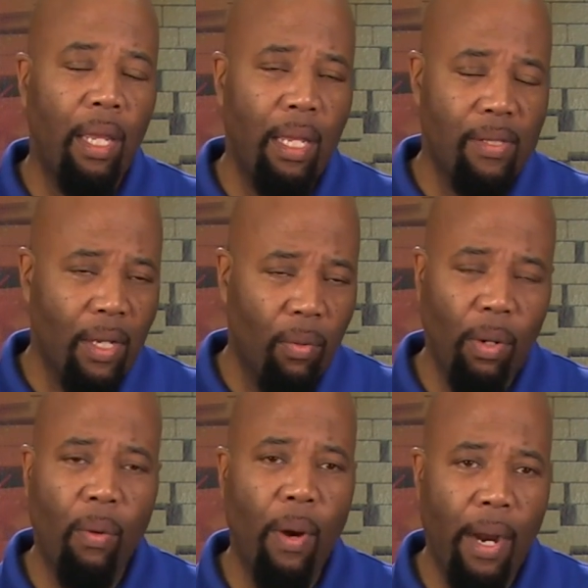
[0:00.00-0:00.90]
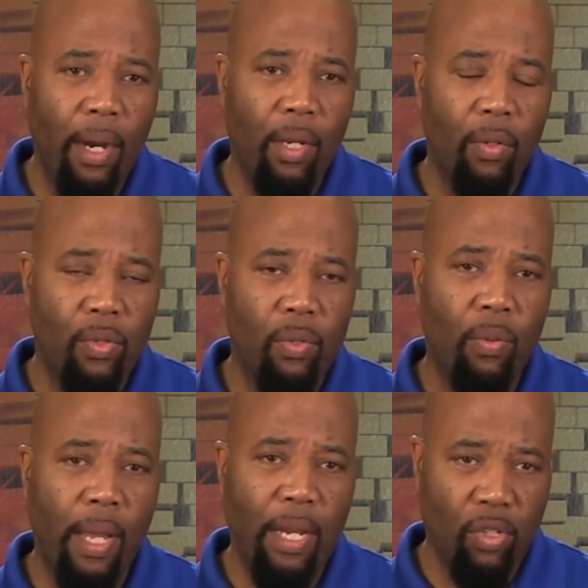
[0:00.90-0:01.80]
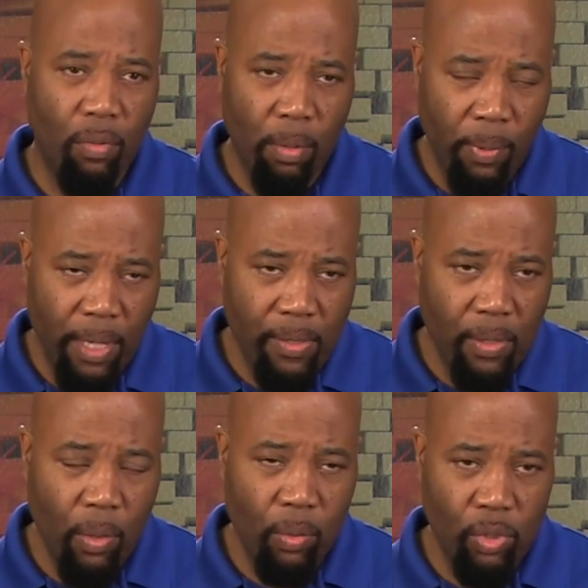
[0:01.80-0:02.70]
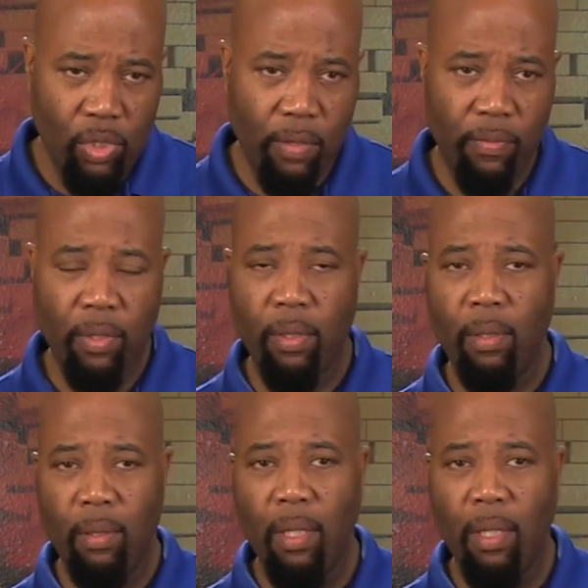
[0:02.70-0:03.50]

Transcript: it's going to require you to actually replace the whole shifter